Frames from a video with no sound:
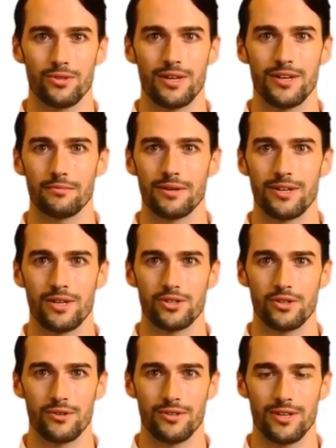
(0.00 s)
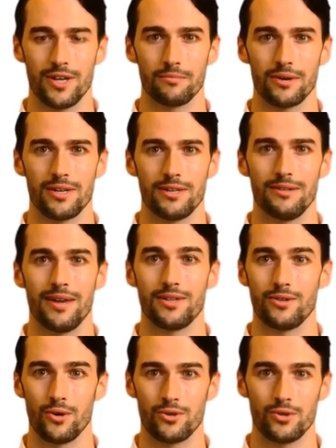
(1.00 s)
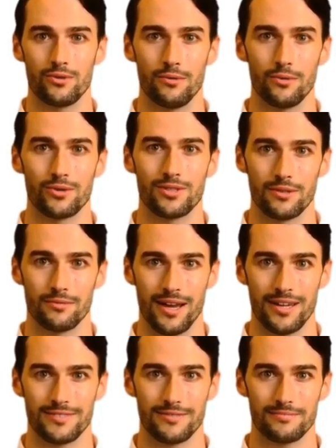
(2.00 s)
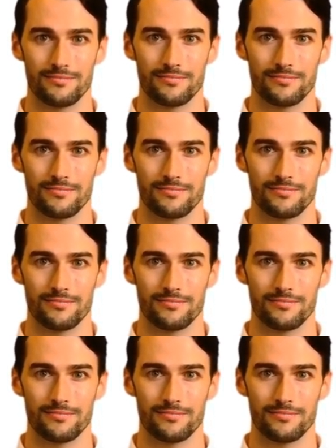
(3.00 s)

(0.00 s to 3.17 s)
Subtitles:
the reputation of the company, and it also promotes the brand.